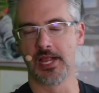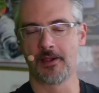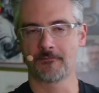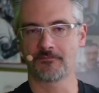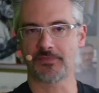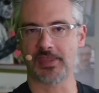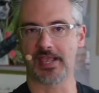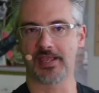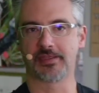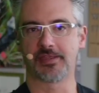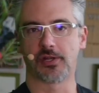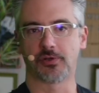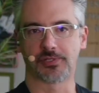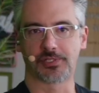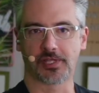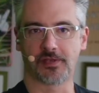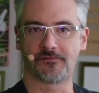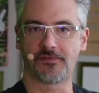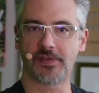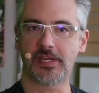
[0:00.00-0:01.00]
And
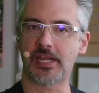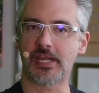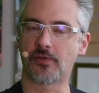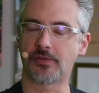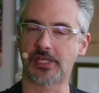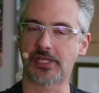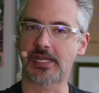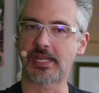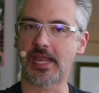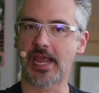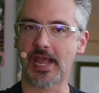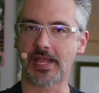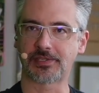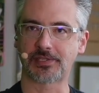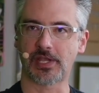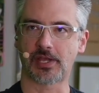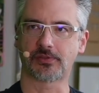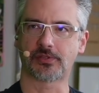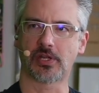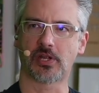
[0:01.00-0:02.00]
there's a video that he
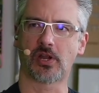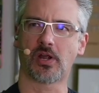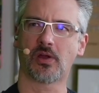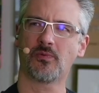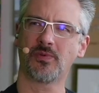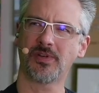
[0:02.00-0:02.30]
has out there.